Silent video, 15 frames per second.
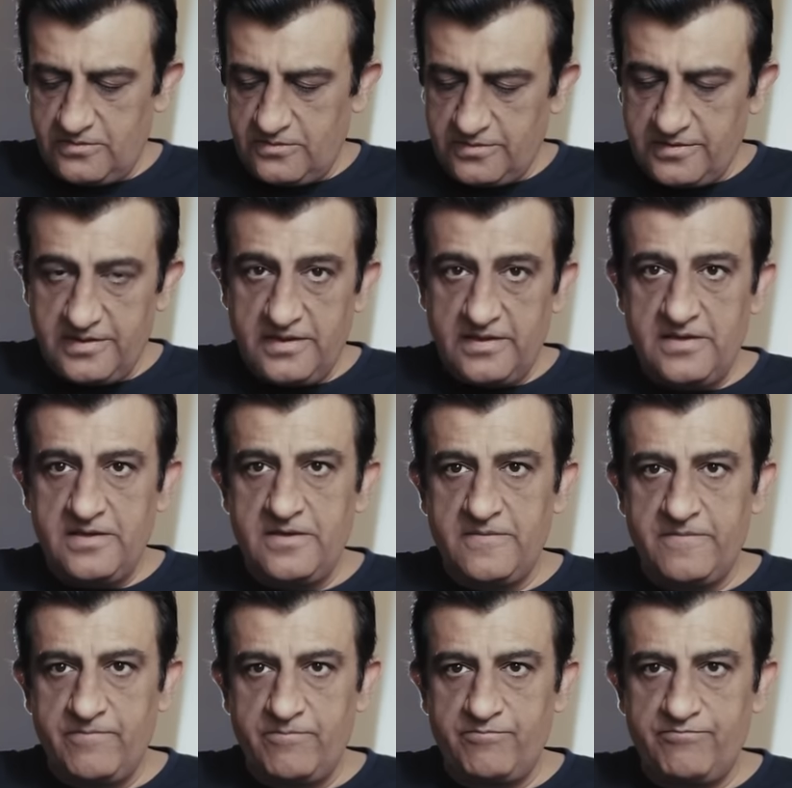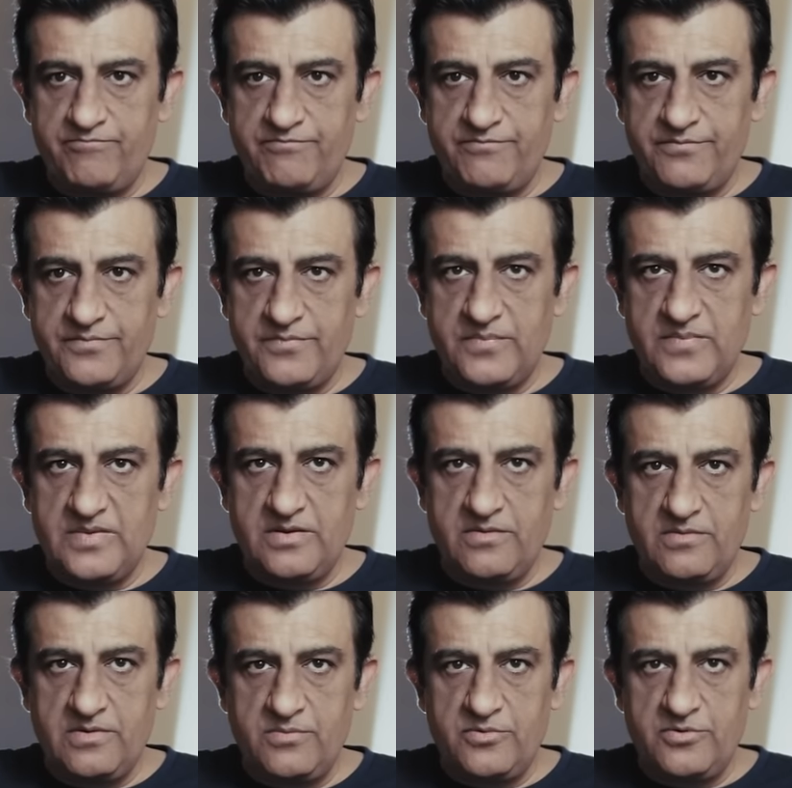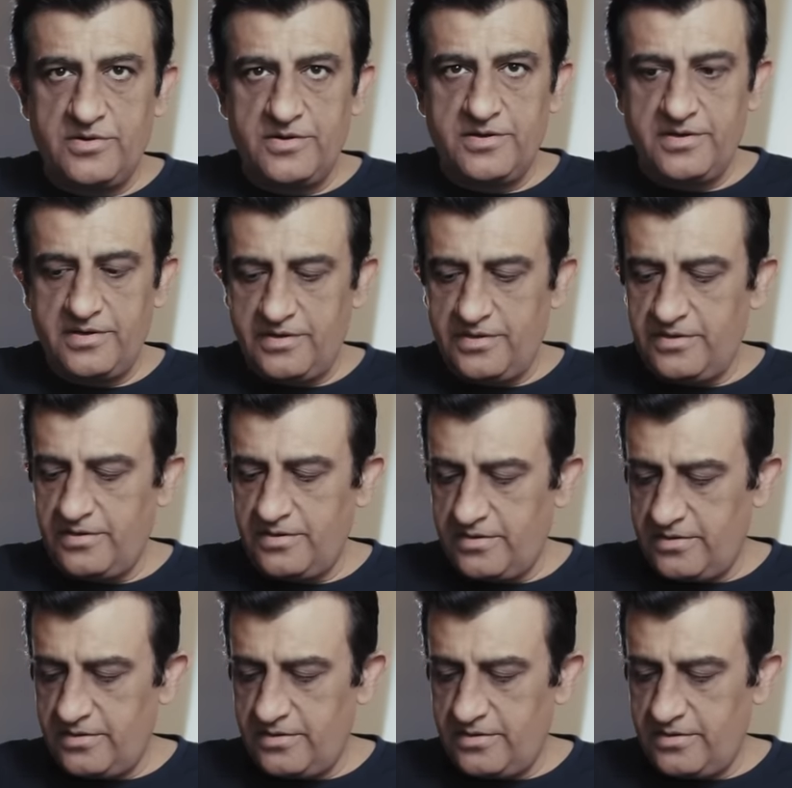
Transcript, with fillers: Okay put it here